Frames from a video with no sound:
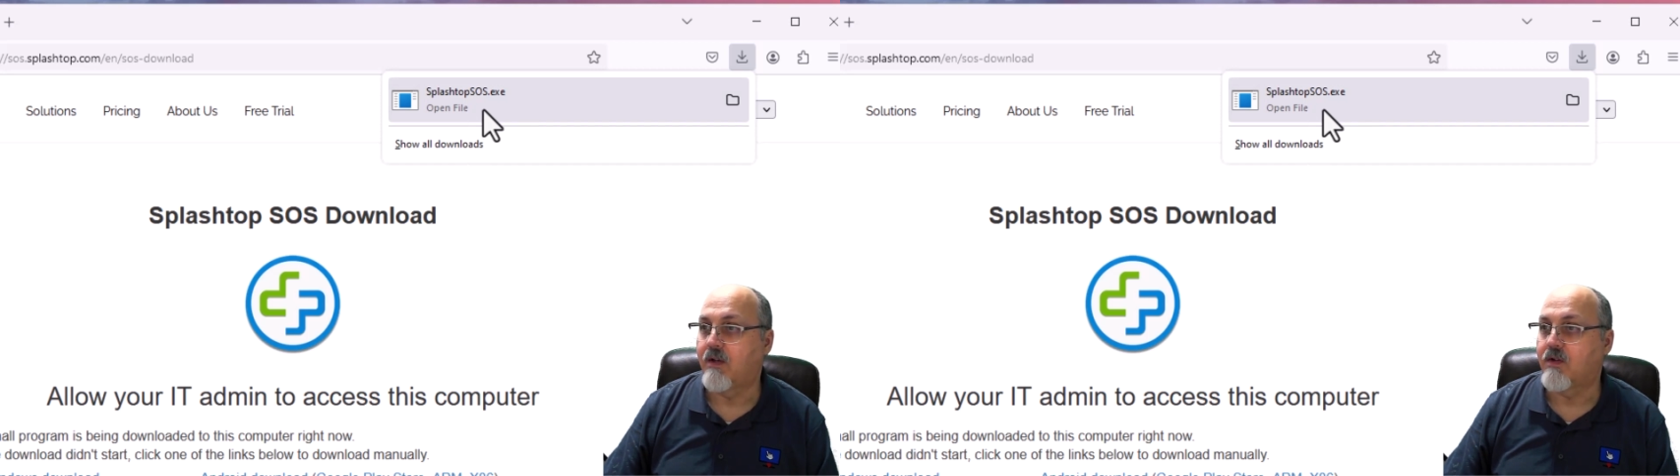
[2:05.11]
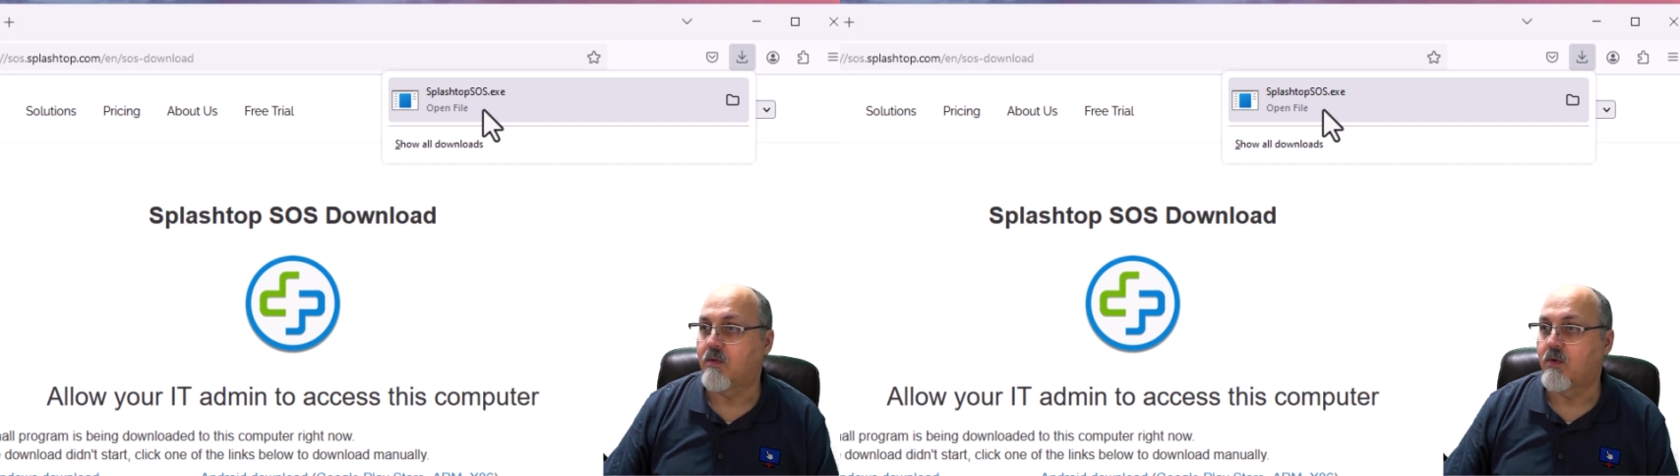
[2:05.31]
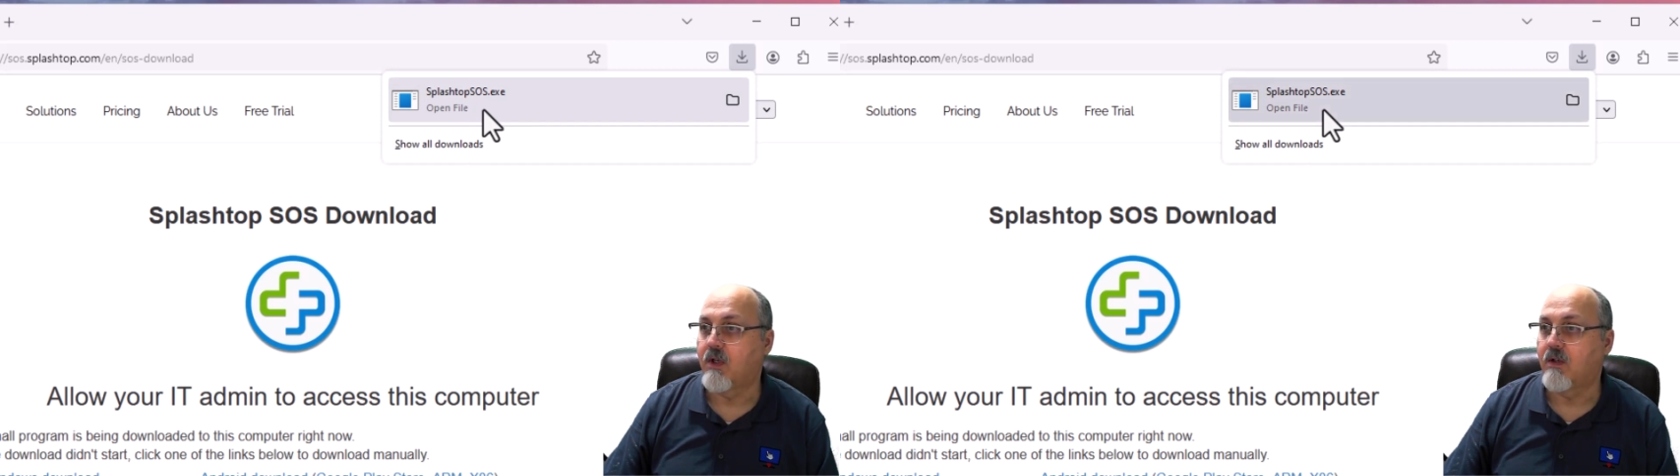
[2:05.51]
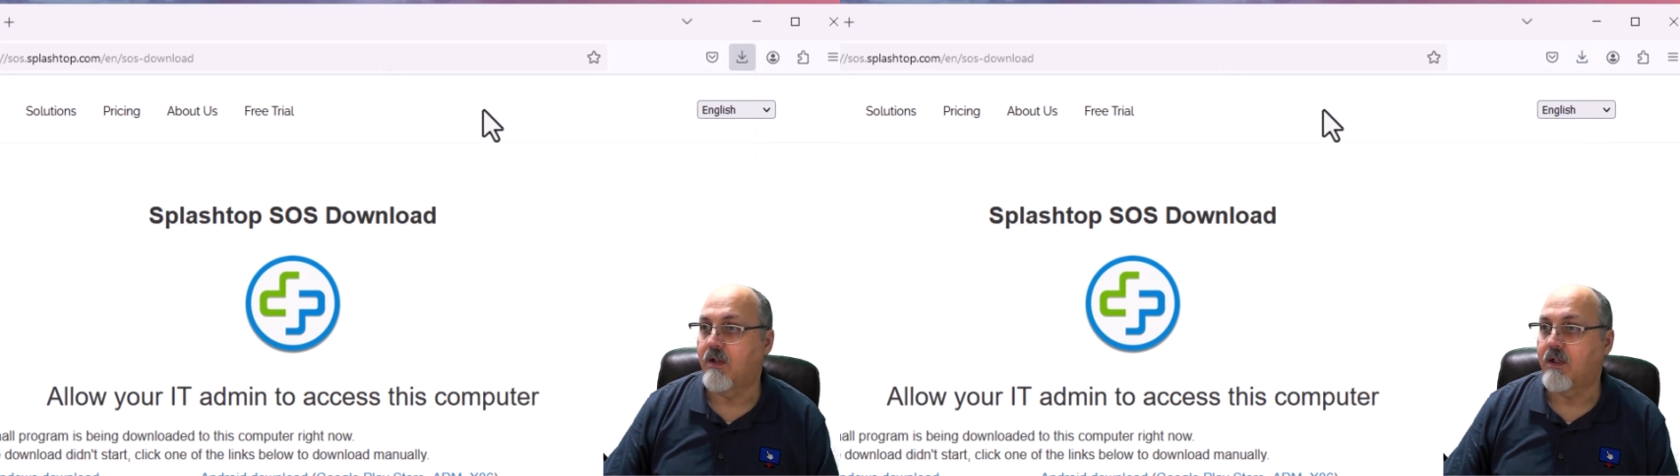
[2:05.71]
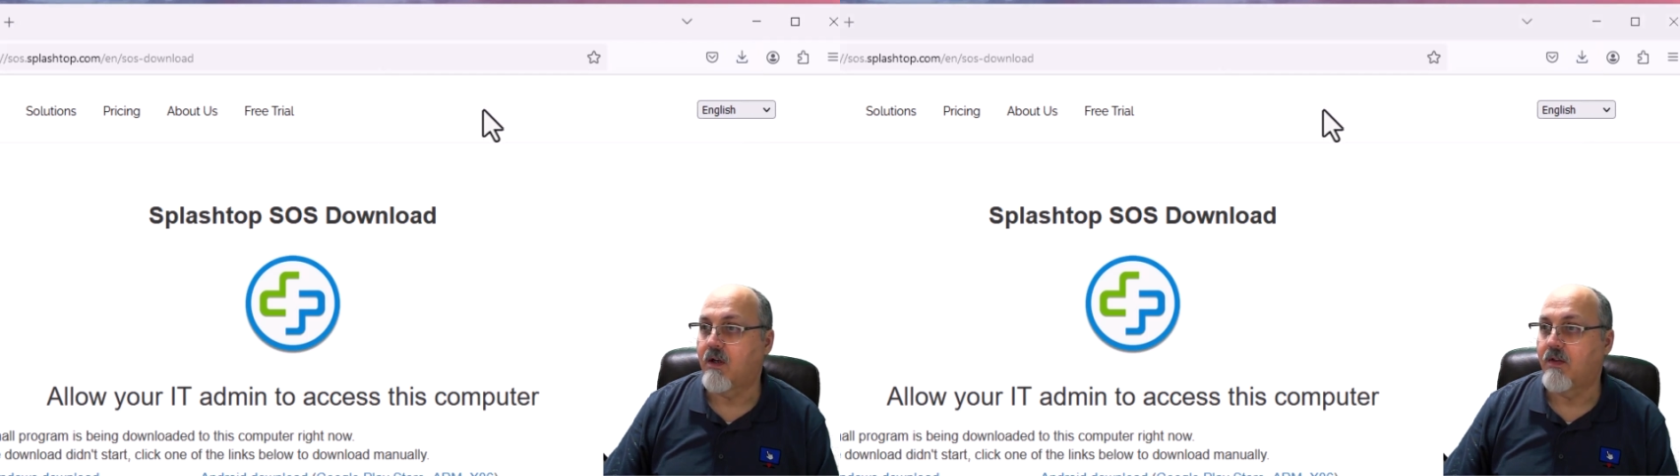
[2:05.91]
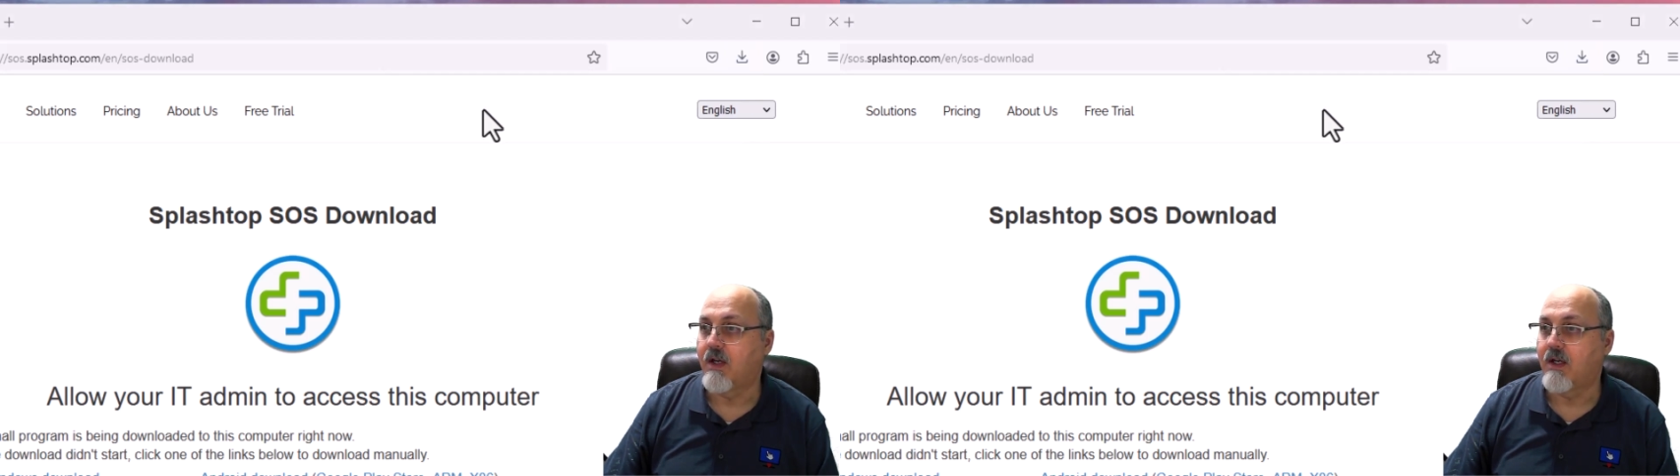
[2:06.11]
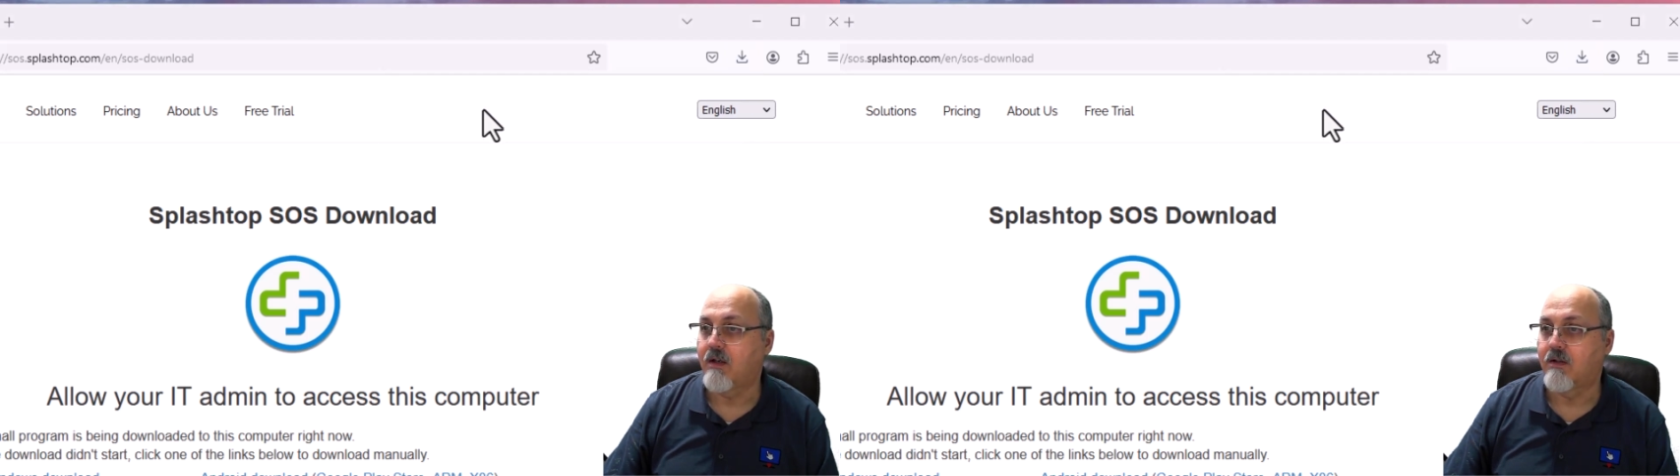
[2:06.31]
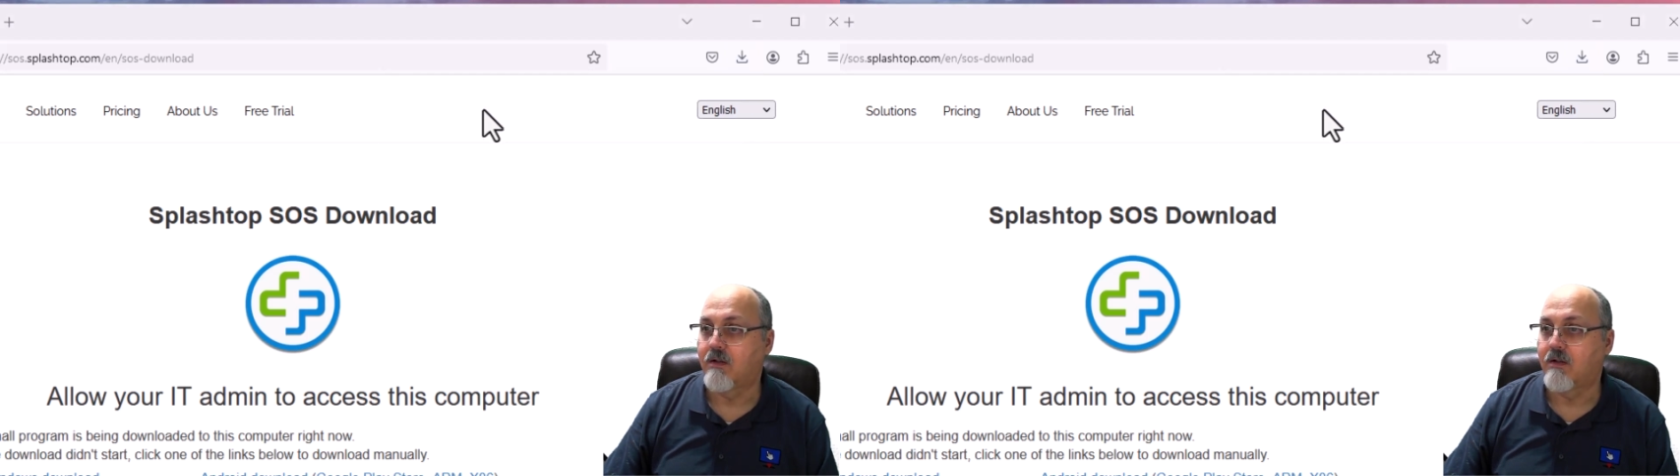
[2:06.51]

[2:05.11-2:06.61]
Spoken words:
So I'm going to click on that.